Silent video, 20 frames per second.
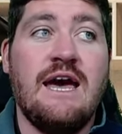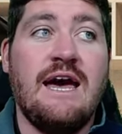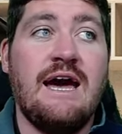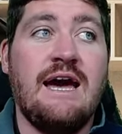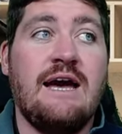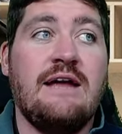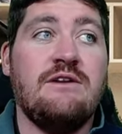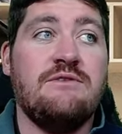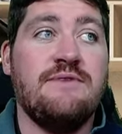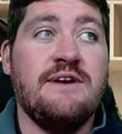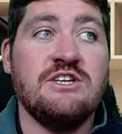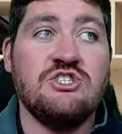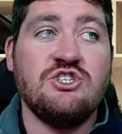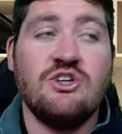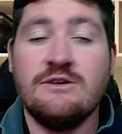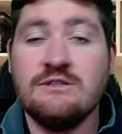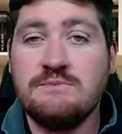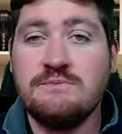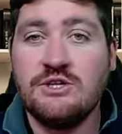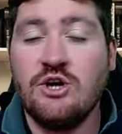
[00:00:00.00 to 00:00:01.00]
And eventually,
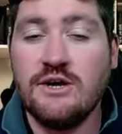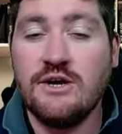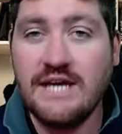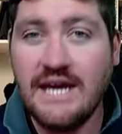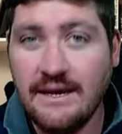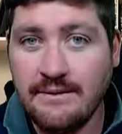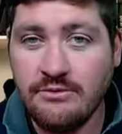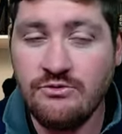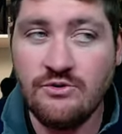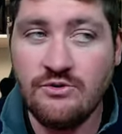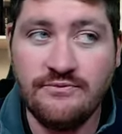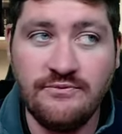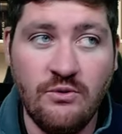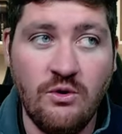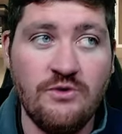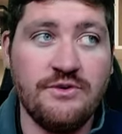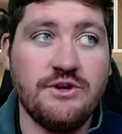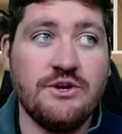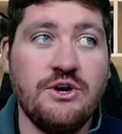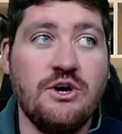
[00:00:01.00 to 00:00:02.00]
Thomas Pidcock came through
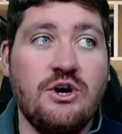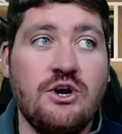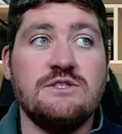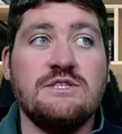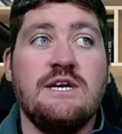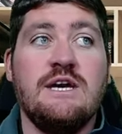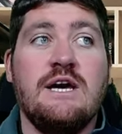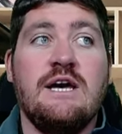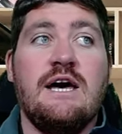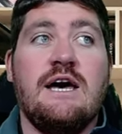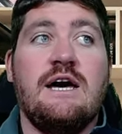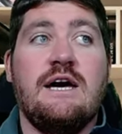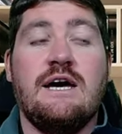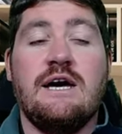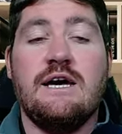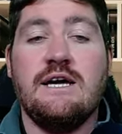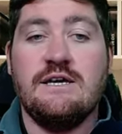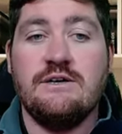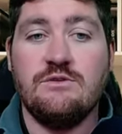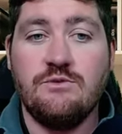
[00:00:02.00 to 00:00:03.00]
for the gold
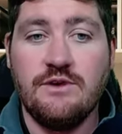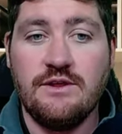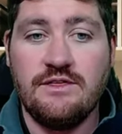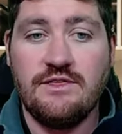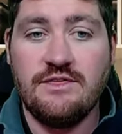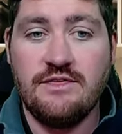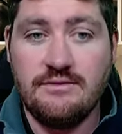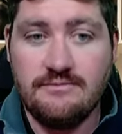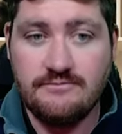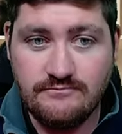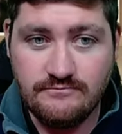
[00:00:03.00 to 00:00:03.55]
uh, with